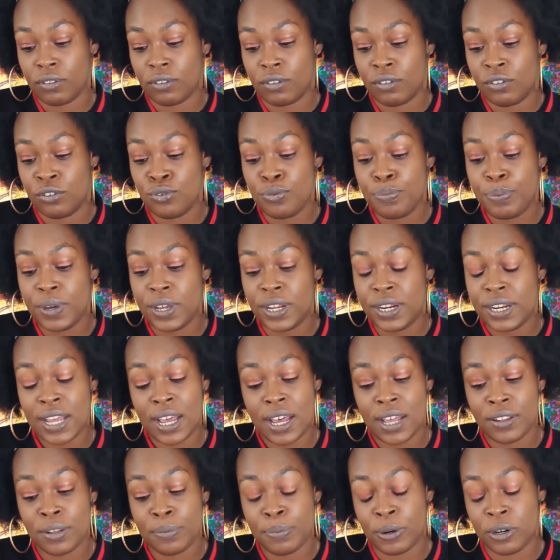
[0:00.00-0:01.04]
you putting that
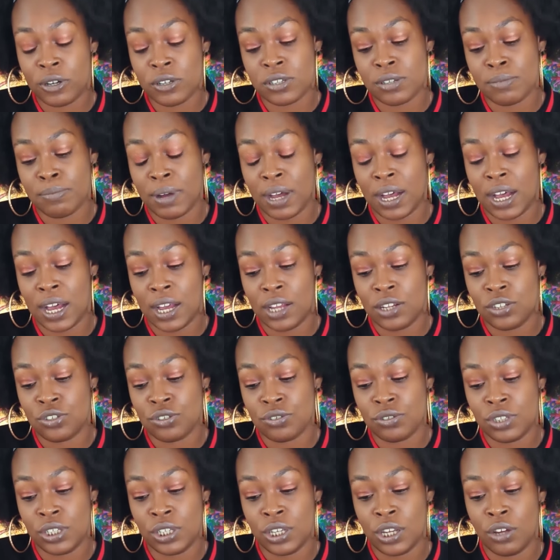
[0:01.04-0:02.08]
other person behind
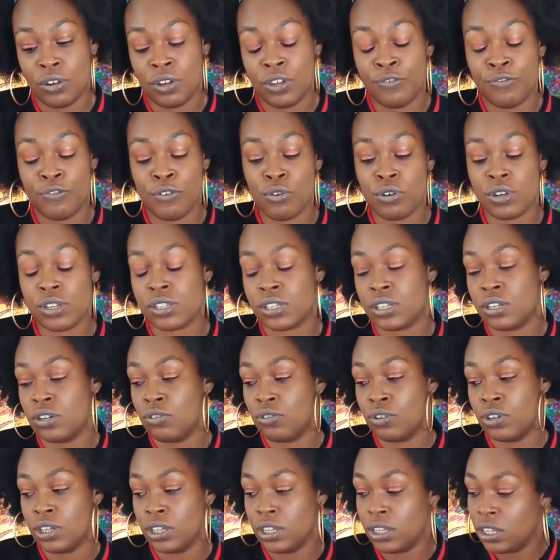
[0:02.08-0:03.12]
you, Leo, and focusing
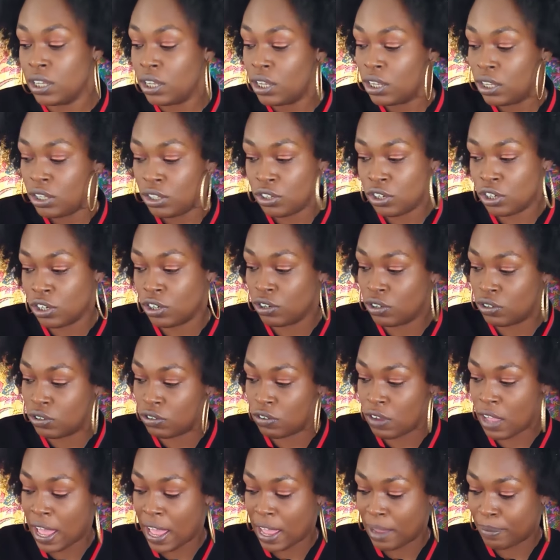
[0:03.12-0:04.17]
on your
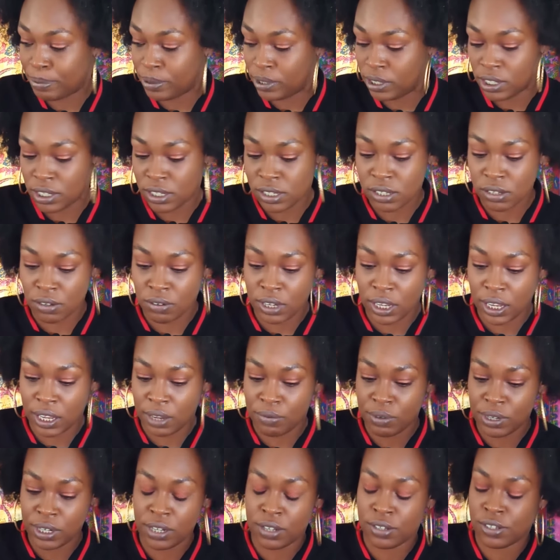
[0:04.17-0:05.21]
own happiness. Okay,
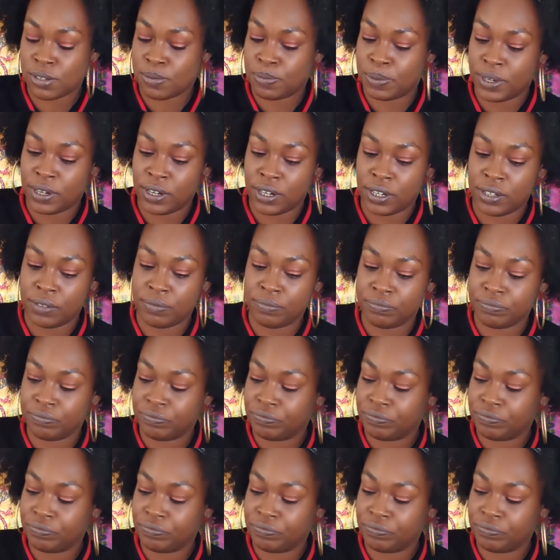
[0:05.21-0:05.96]
what else, Spirit?